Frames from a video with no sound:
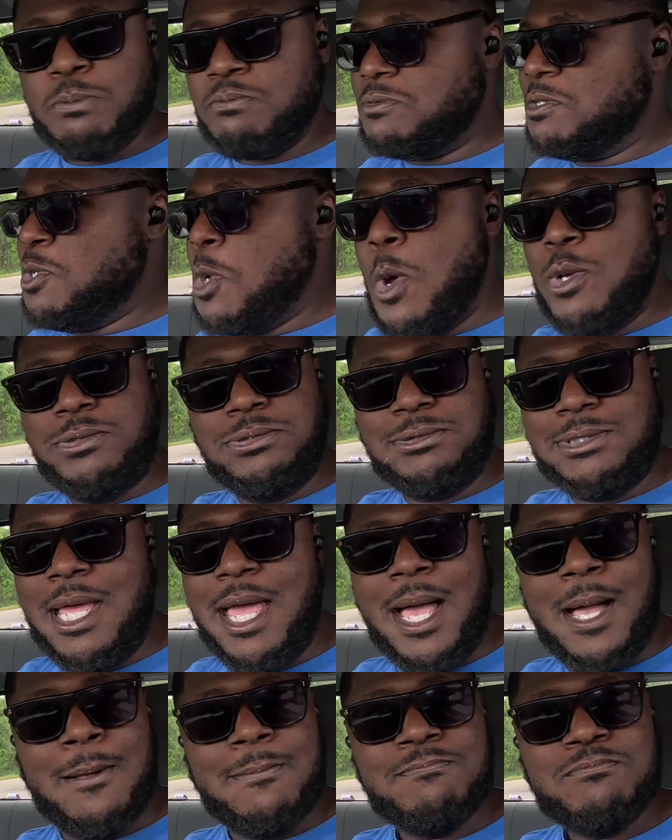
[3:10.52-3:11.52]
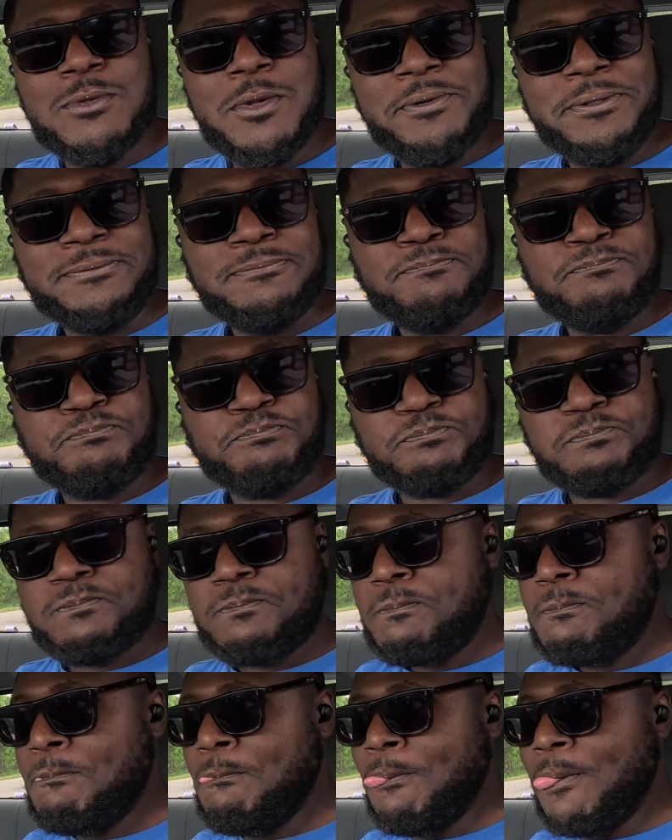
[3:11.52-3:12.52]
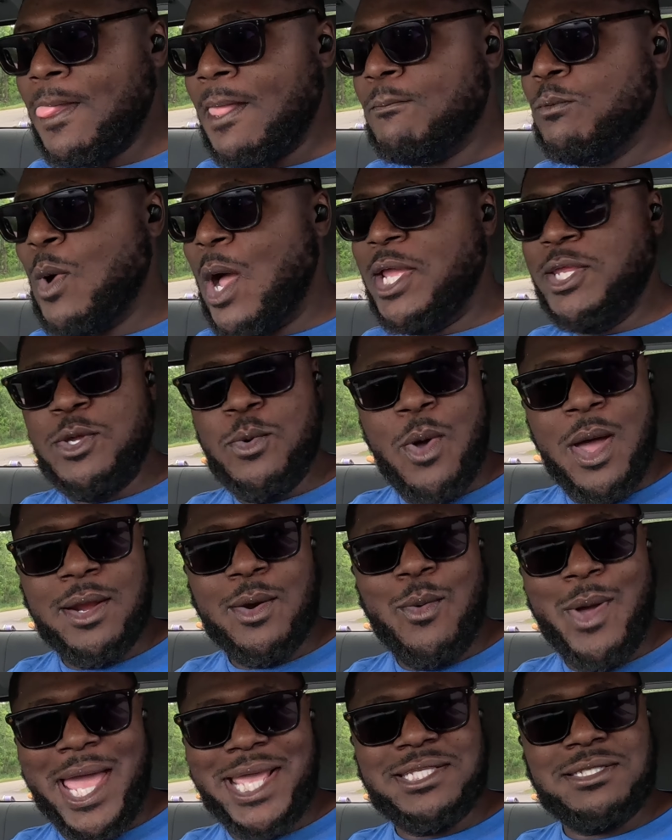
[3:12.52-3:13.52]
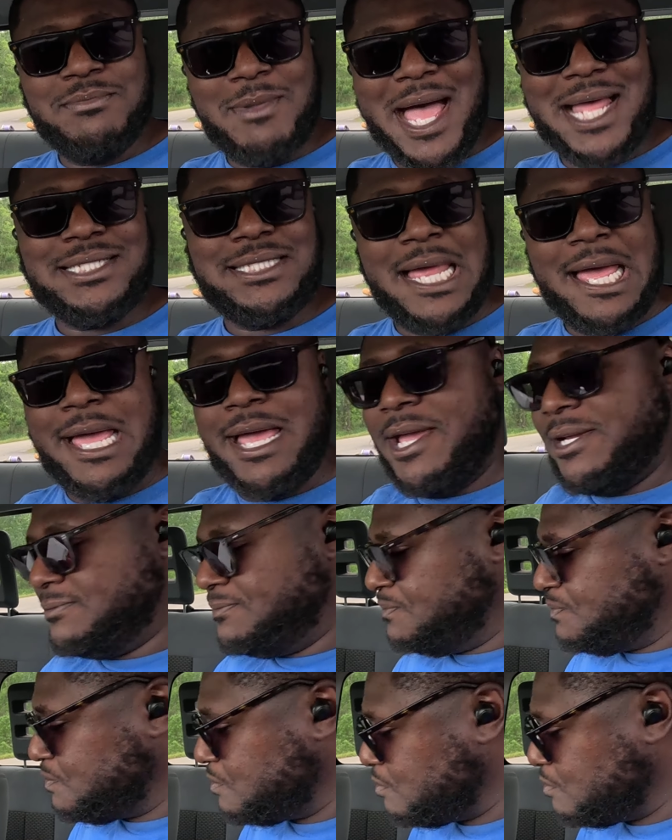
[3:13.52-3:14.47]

do it yourself. Why you want to waste my time?